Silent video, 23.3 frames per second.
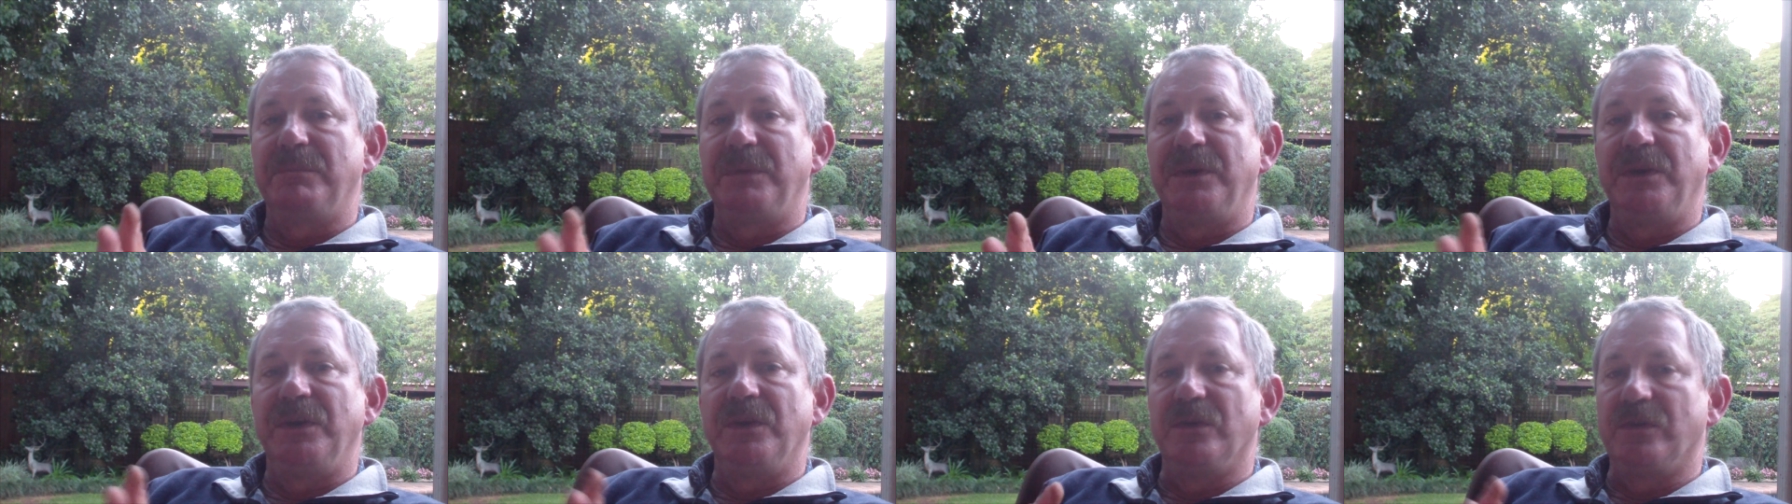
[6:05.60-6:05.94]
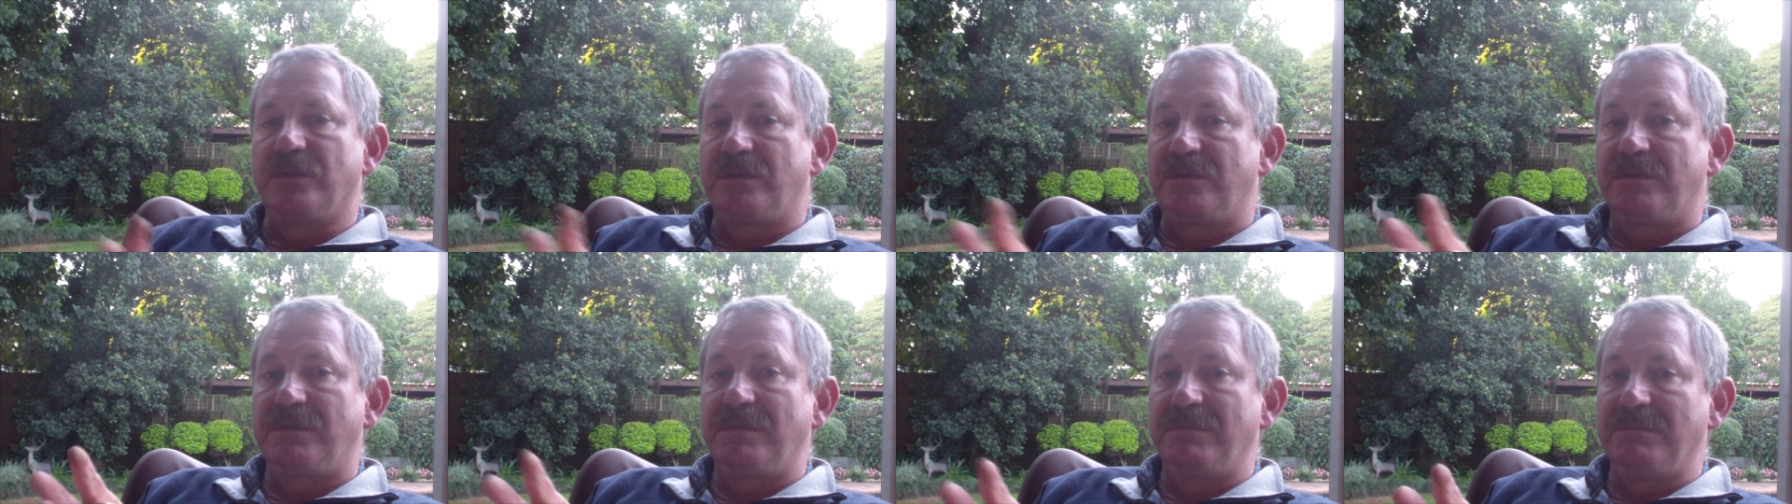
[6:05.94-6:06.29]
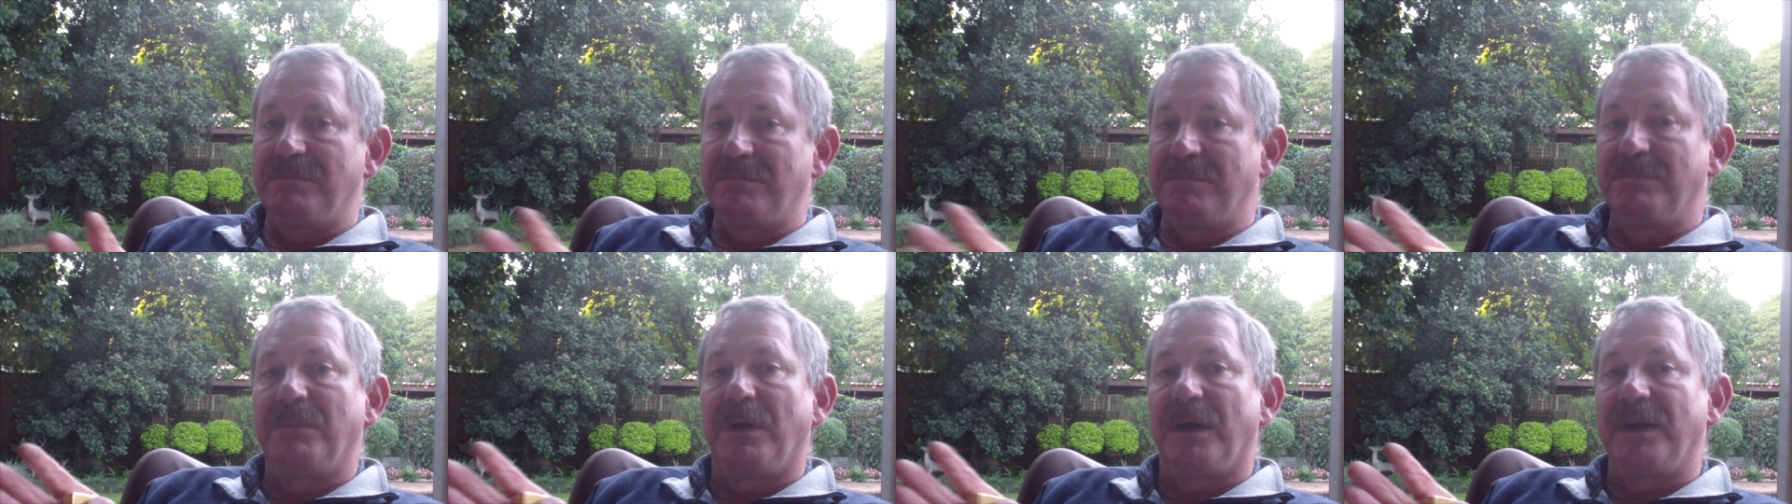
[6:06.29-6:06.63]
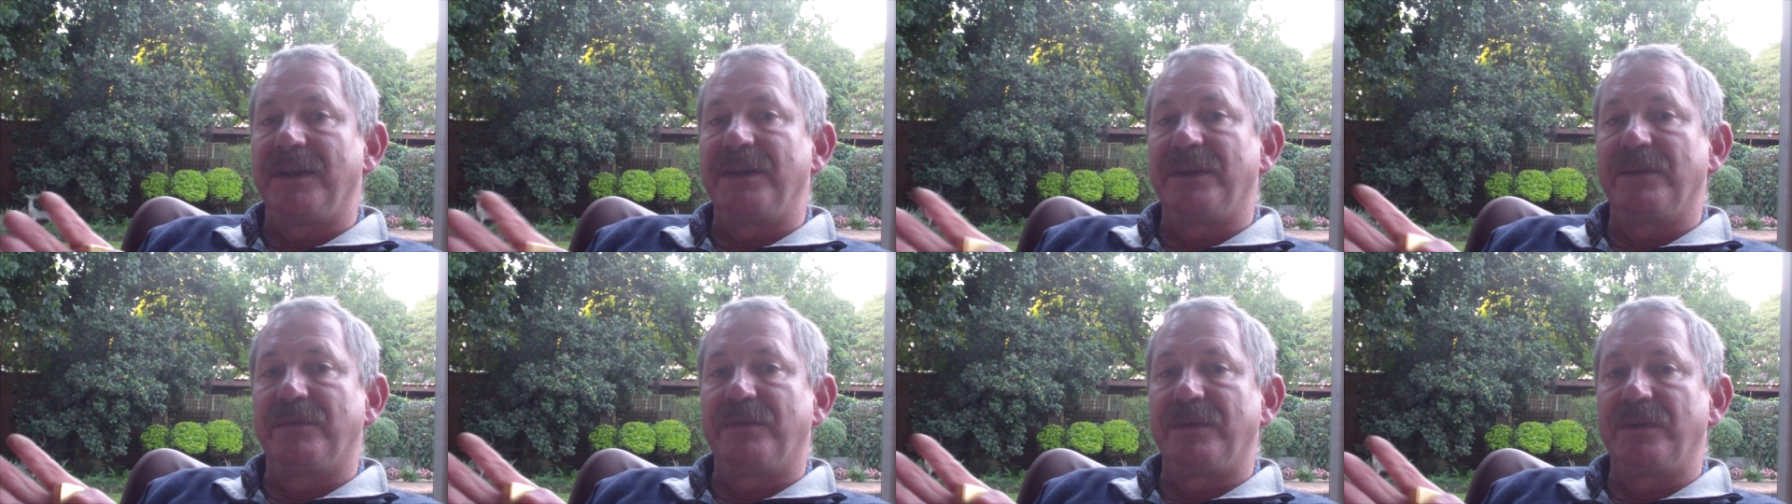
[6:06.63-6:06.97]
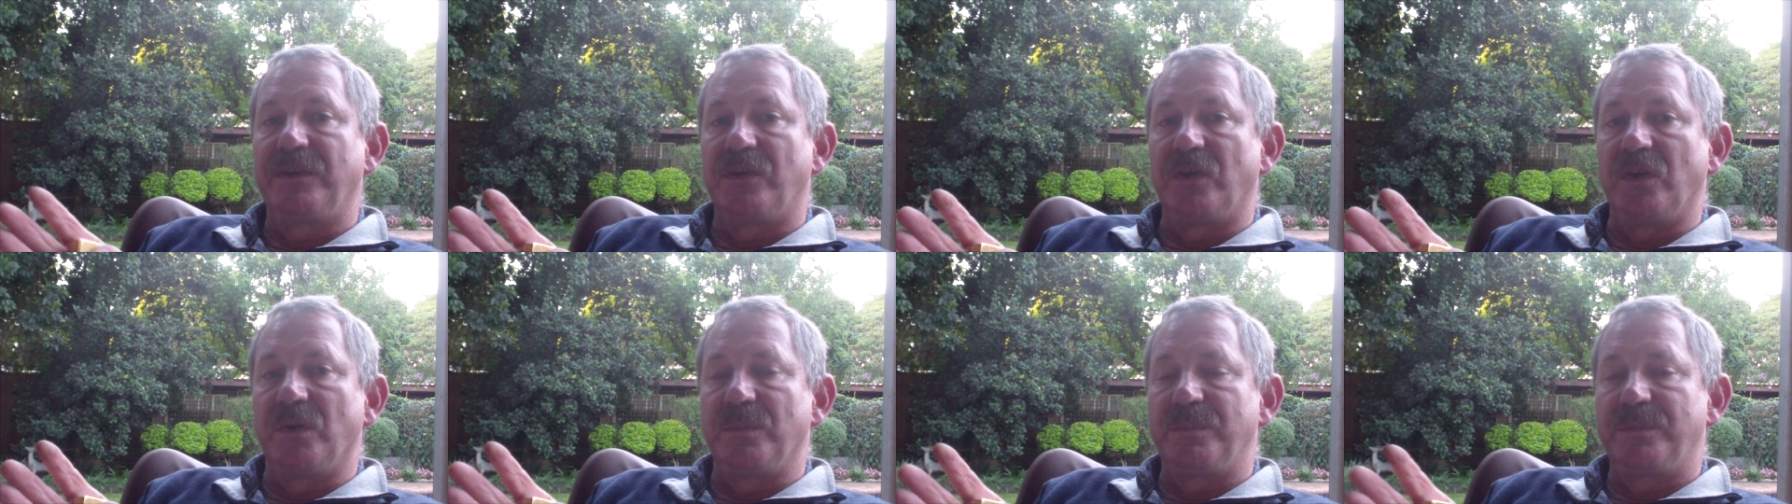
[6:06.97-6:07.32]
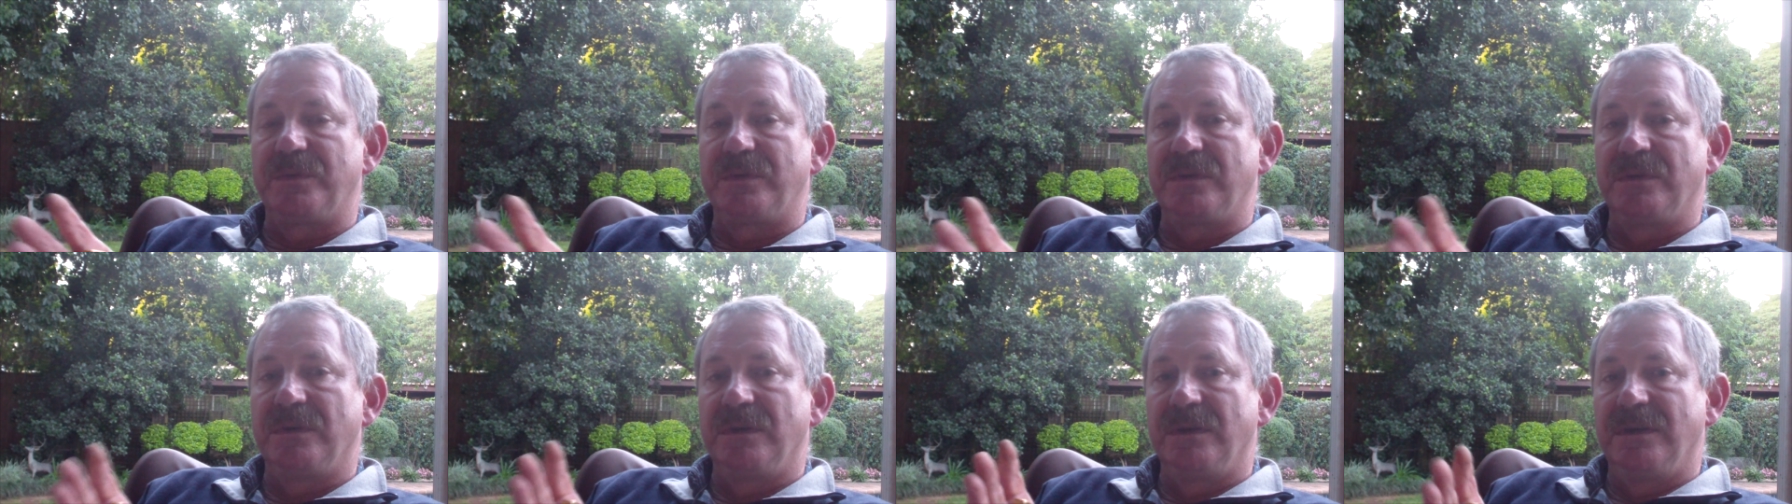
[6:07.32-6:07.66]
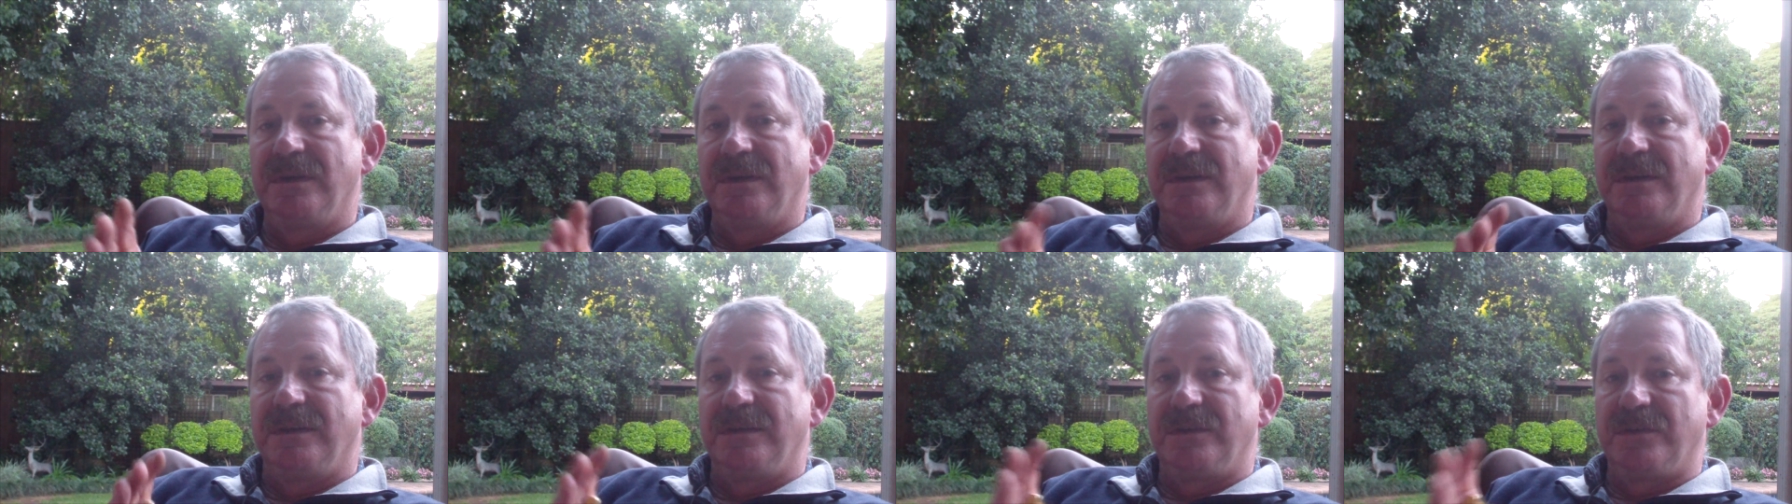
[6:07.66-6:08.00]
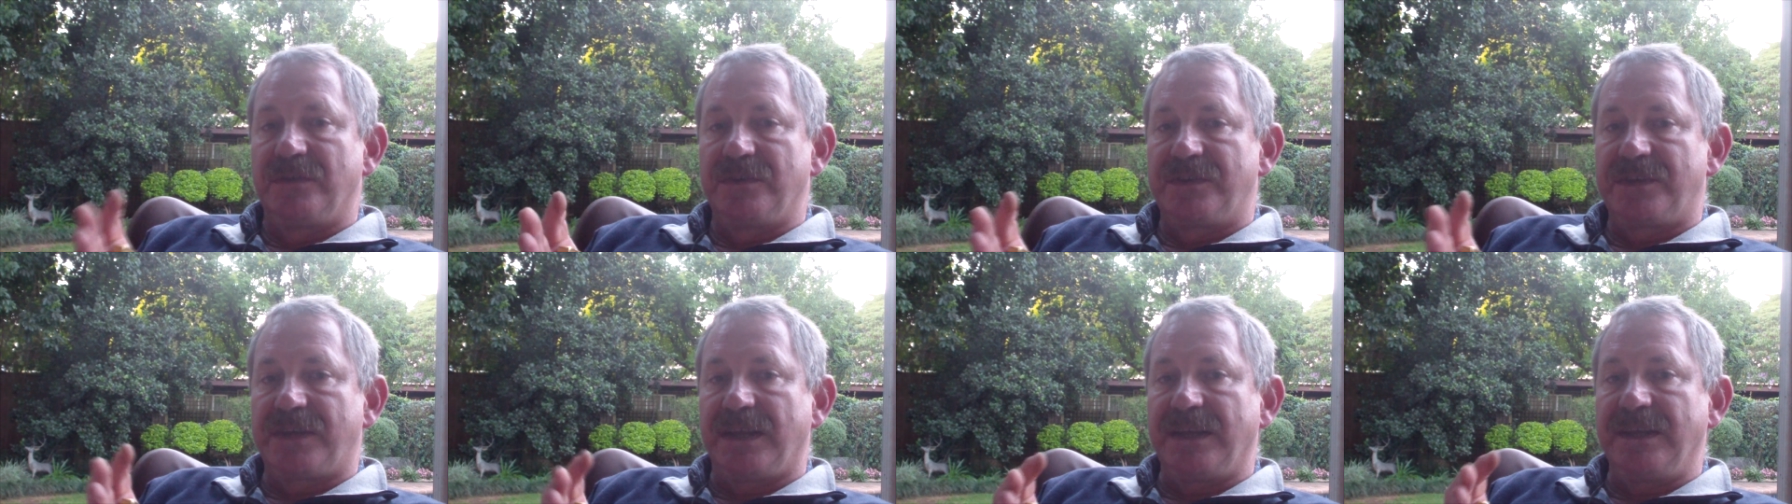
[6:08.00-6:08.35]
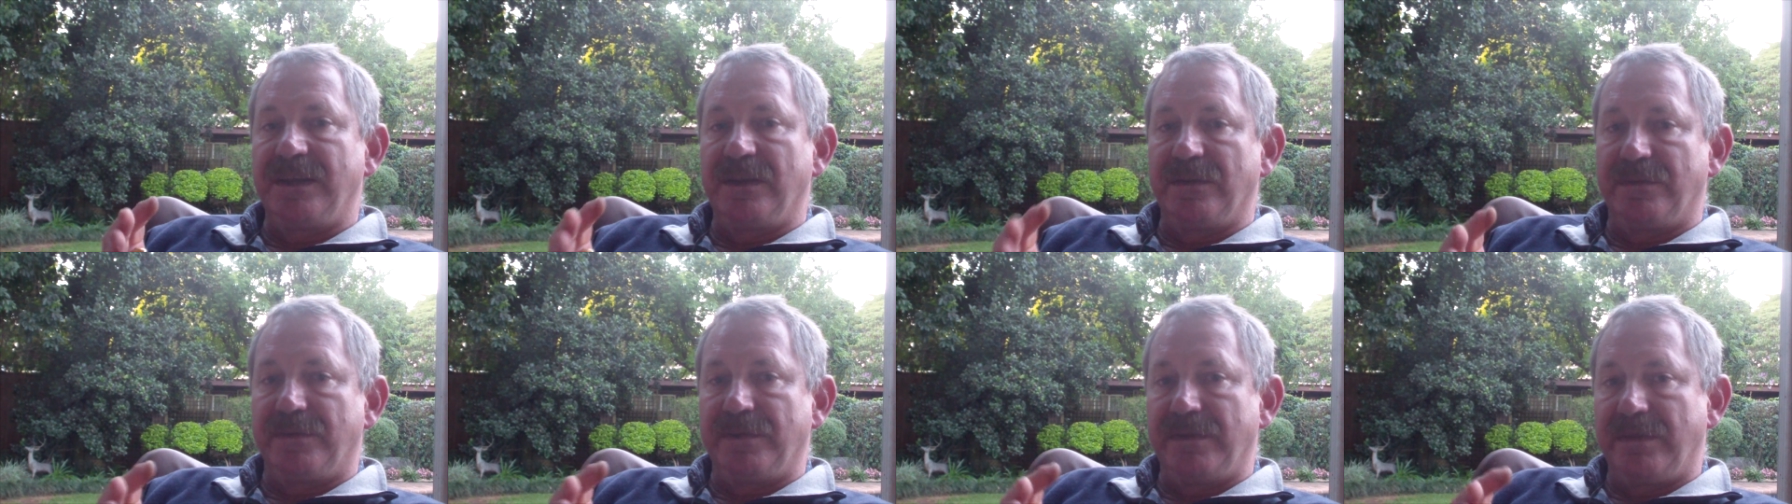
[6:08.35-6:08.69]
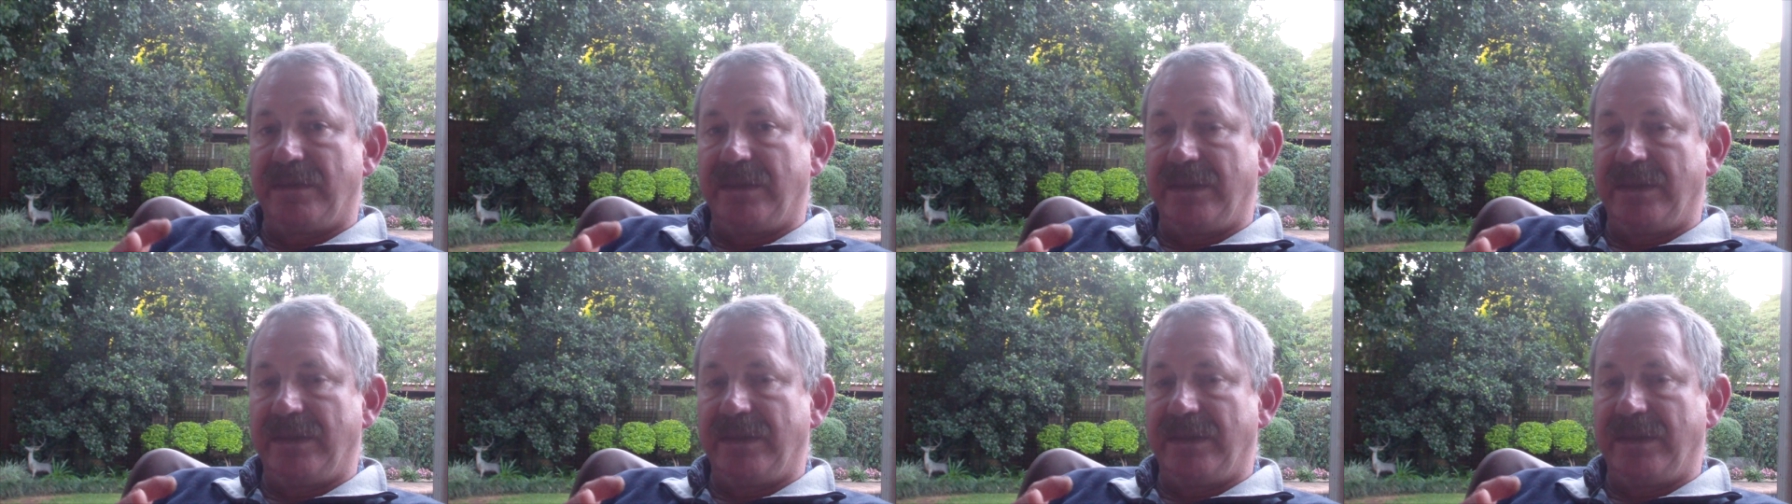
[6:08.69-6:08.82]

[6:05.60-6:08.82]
be used by different groups to say different